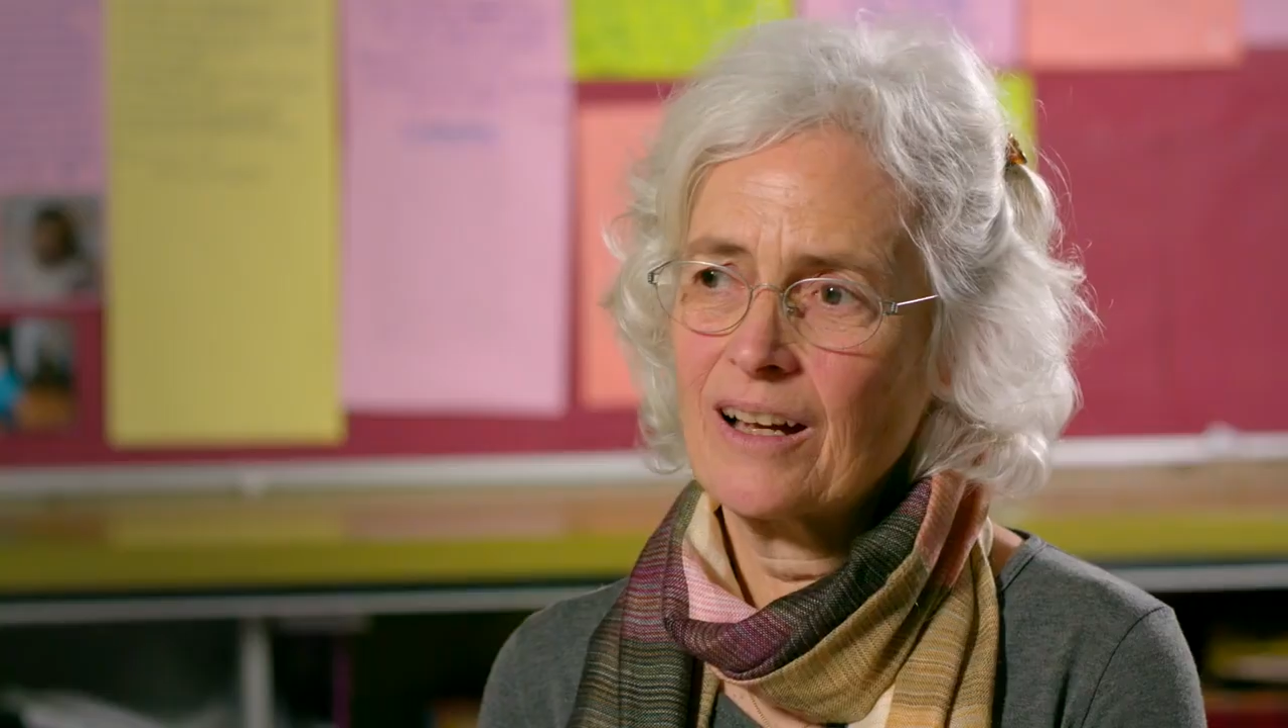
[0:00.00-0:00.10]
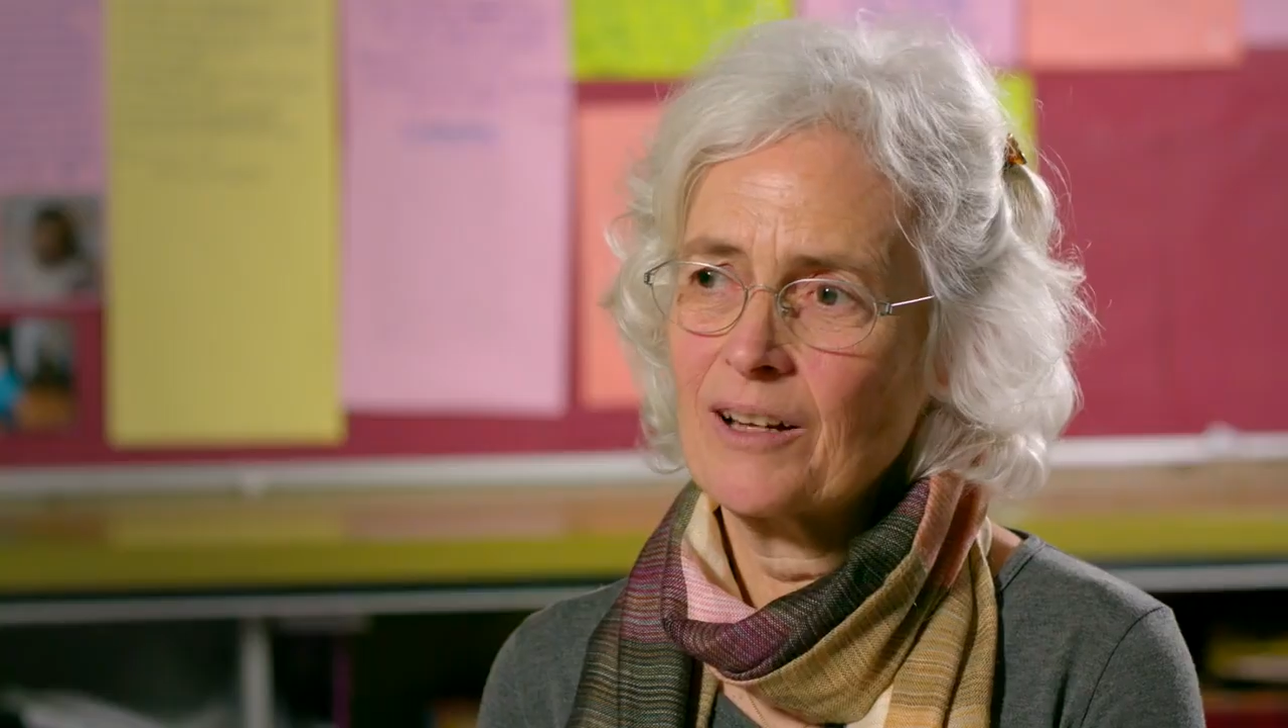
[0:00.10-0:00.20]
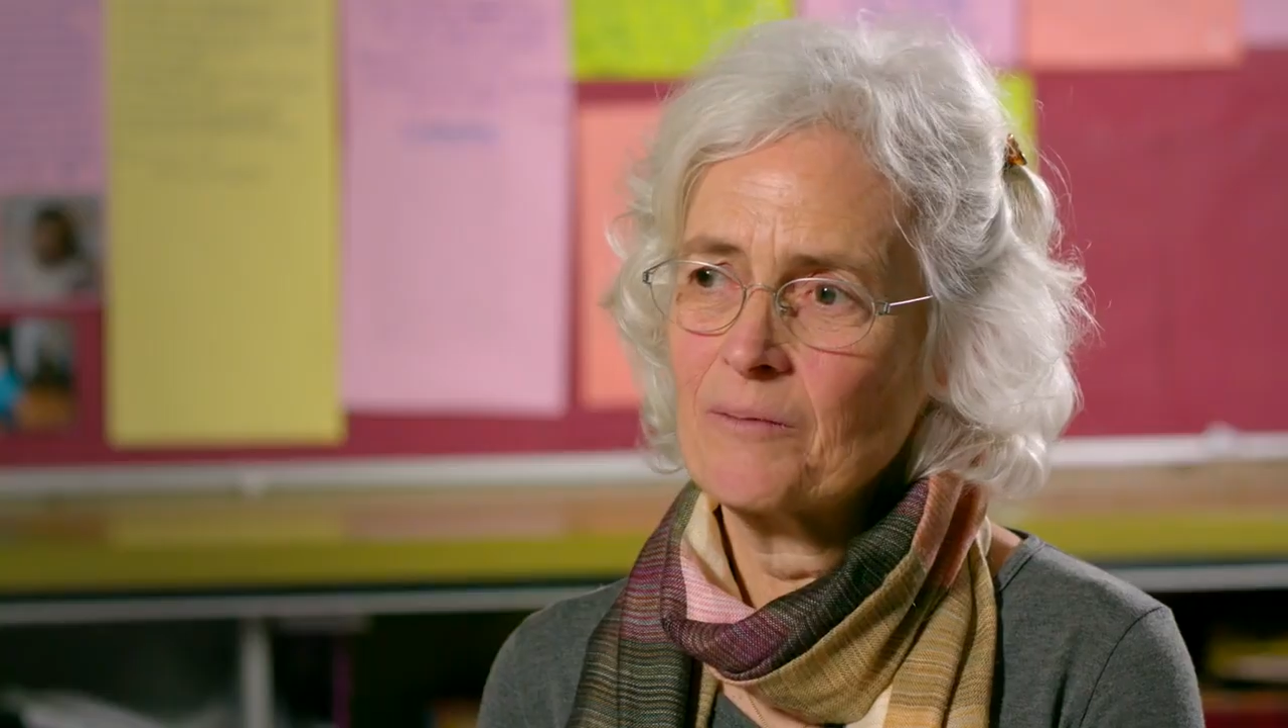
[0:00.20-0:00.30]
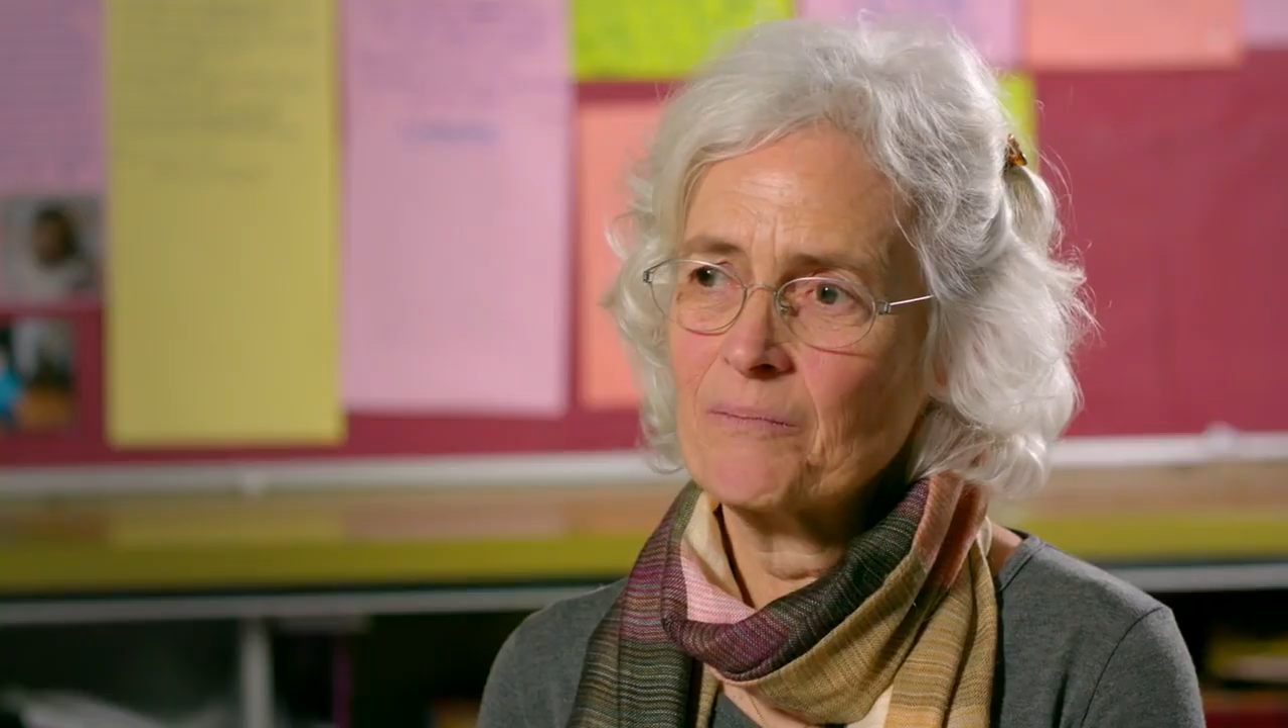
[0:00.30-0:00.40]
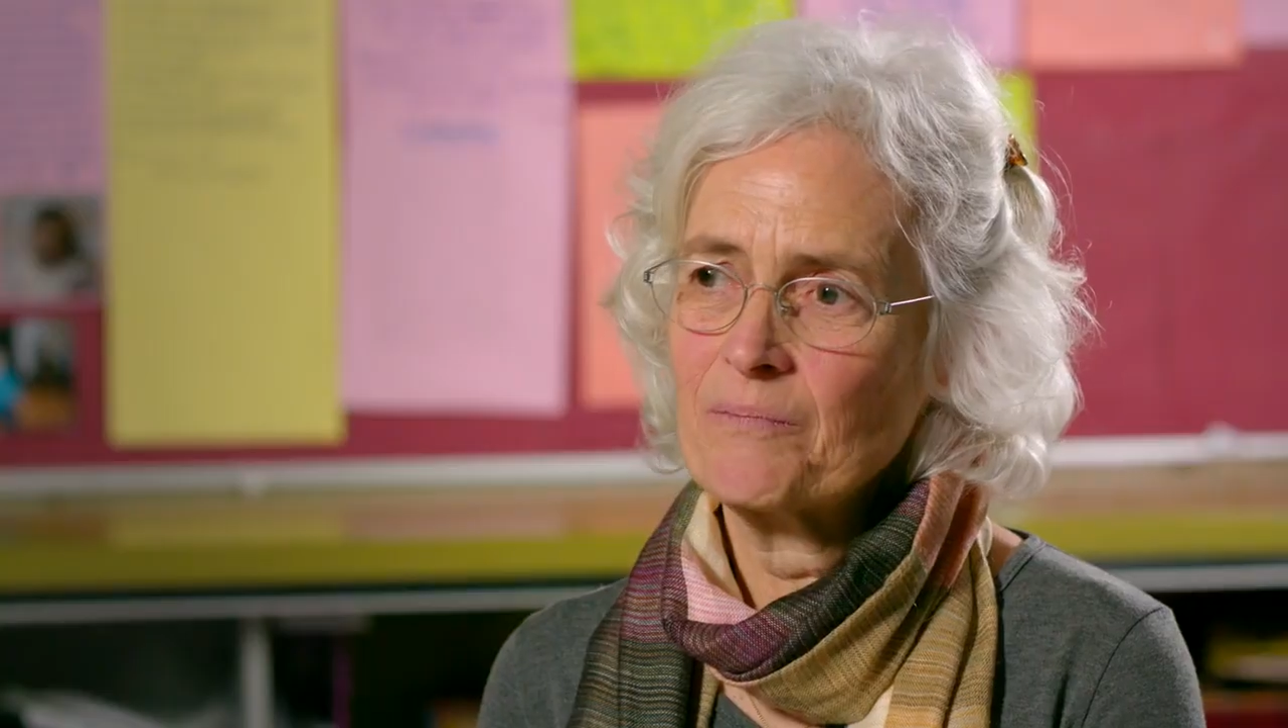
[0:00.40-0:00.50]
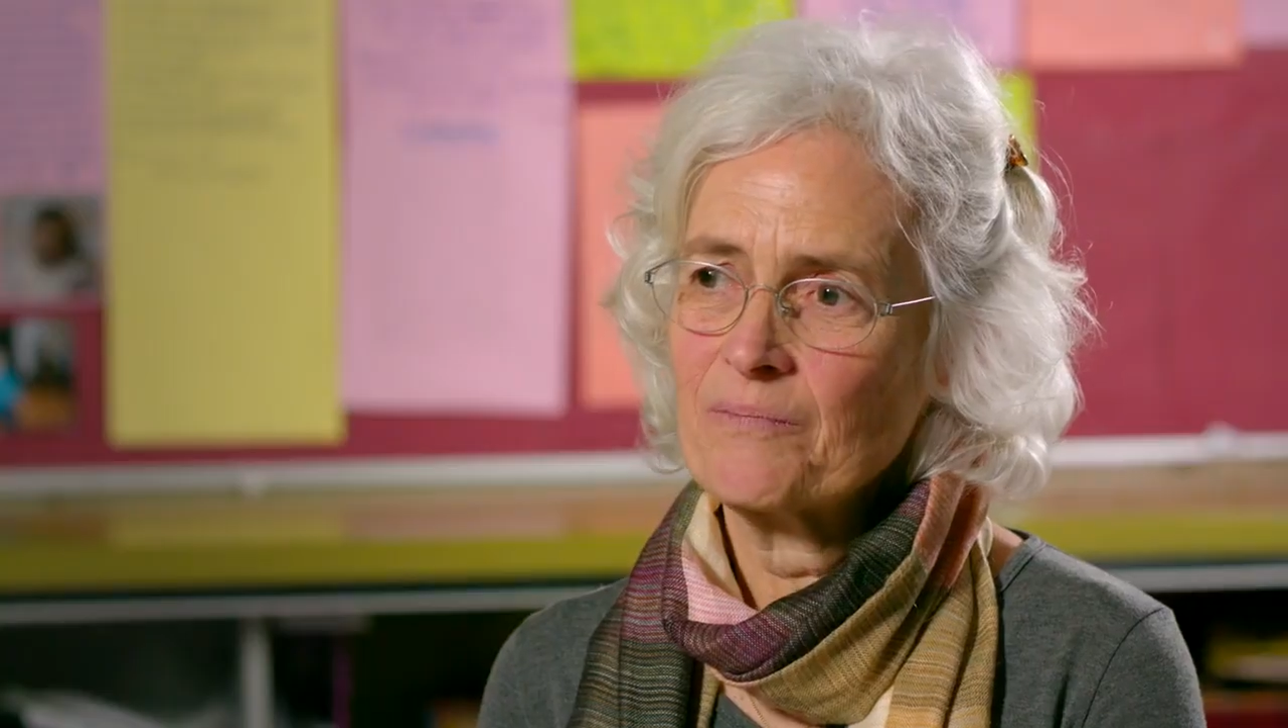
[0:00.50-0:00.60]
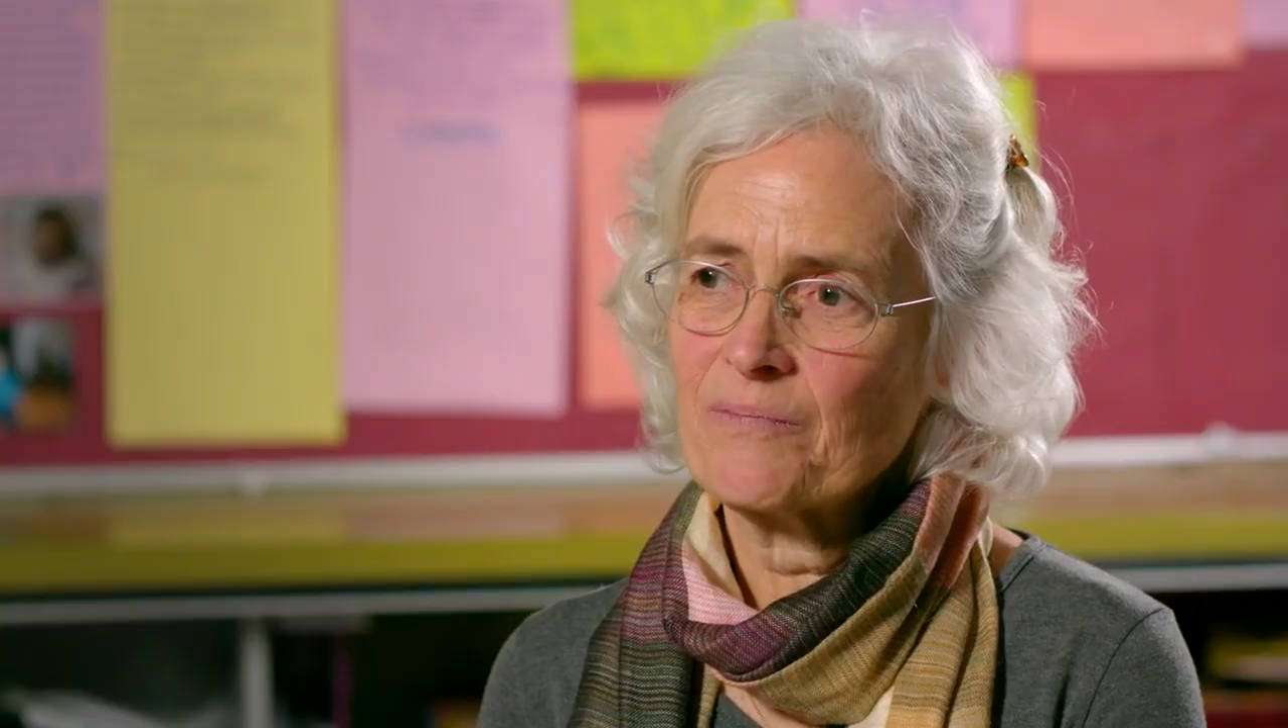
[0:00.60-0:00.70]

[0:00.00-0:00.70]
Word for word: um,